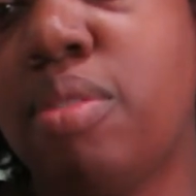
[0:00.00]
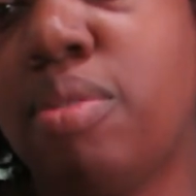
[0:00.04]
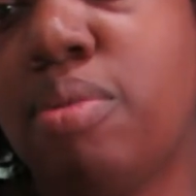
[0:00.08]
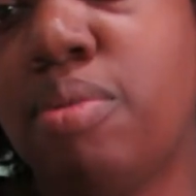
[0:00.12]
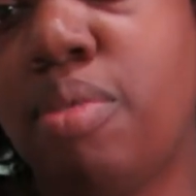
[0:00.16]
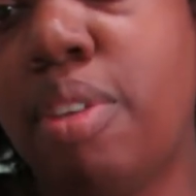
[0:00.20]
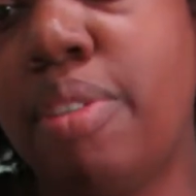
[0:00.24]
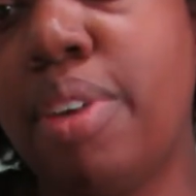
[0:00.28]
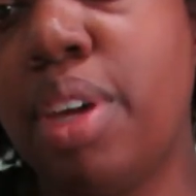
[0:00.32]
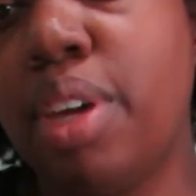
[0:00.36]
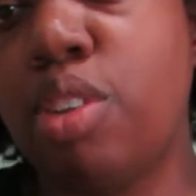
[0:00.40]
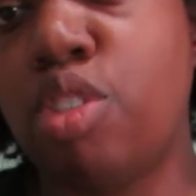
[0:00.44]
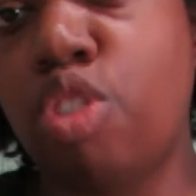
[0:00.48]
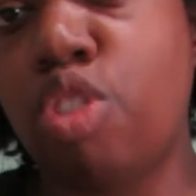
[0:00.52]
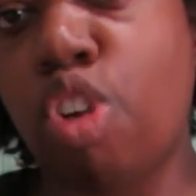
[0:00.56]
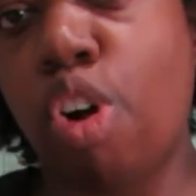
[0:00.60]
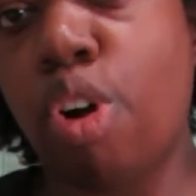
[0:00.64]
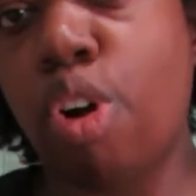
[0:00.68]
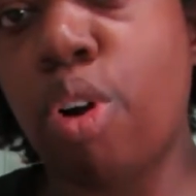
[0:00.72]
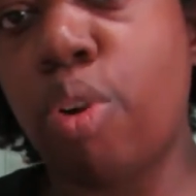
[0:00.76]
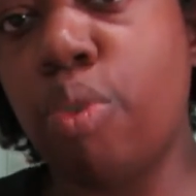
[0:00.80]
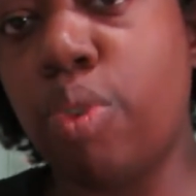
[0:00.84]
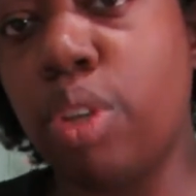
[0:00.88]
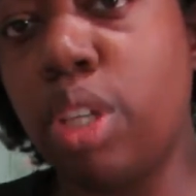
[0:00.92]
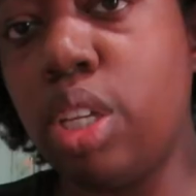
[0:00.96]
Maybe a
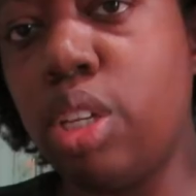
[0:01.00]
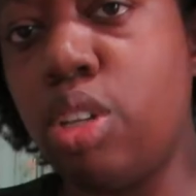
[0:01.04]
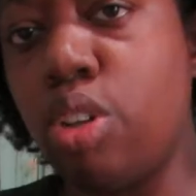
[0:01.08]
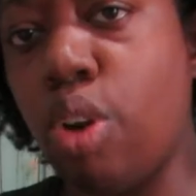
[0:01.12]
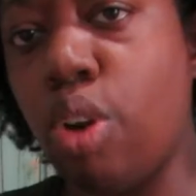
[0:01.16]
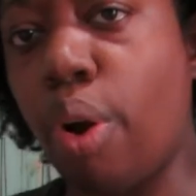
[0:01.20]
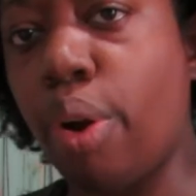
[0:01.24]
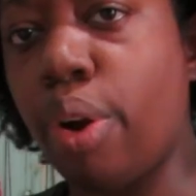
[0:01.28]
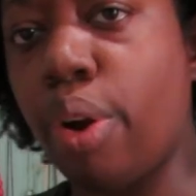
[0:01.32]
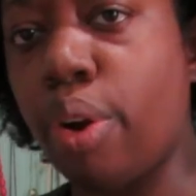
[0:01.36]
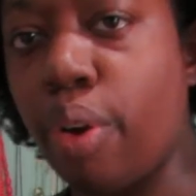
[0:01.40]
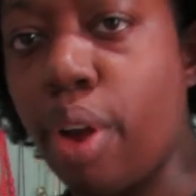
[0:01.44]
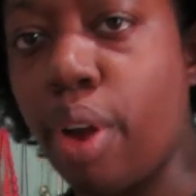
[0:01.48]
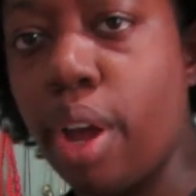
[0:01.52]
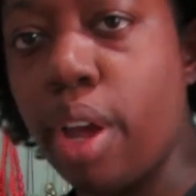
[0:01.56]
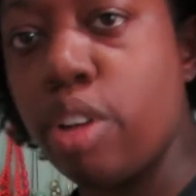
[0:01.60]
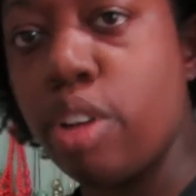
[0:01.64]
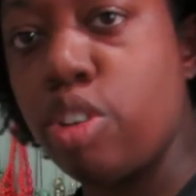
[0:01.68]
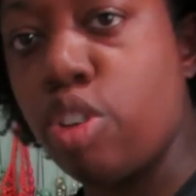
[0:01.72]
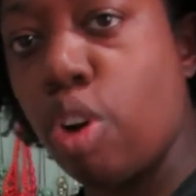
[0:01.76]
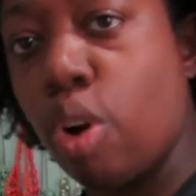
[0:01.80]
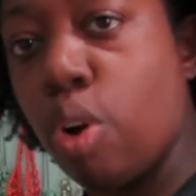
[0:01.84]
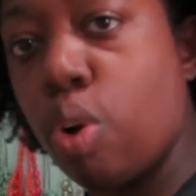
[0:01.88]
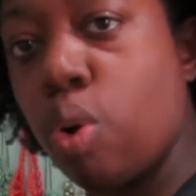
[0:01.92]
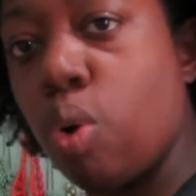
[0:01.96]
really dark gray,
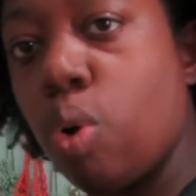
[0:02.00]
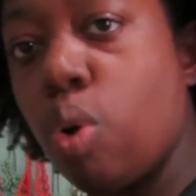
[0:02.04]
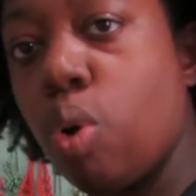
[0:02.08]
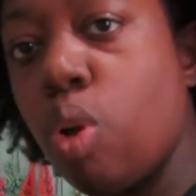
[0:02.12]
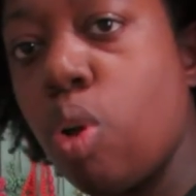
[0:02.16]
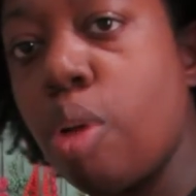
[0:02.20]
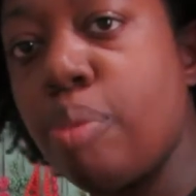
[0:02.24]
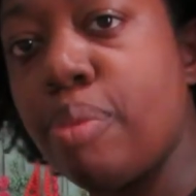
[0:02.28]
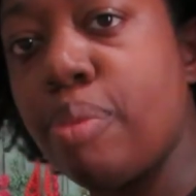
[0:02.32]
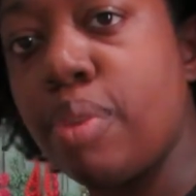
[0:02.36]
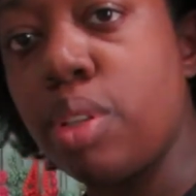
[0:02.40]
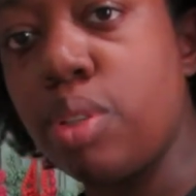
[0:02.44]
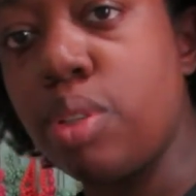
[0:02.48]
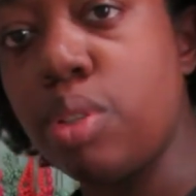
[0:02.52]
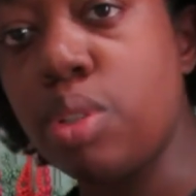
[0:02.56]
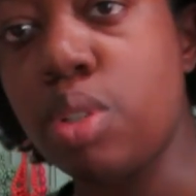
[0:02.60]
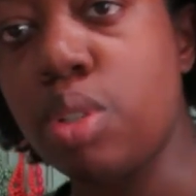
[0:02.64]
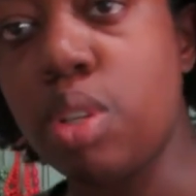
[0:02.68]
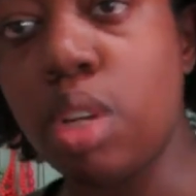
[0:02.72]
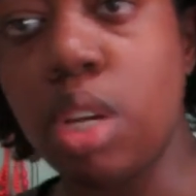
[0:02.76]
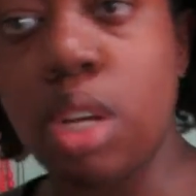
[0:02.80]
charcoal almost.